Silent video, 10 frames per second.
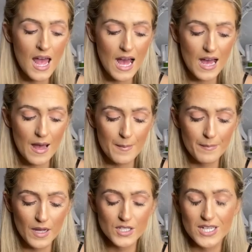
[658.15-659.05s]

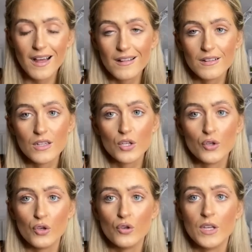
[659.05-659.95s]
until
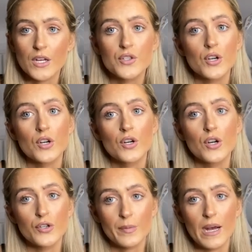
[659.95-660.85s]
you get your
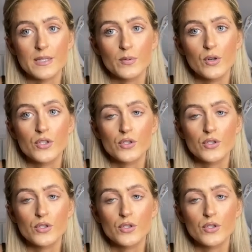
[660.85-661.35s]
new passport.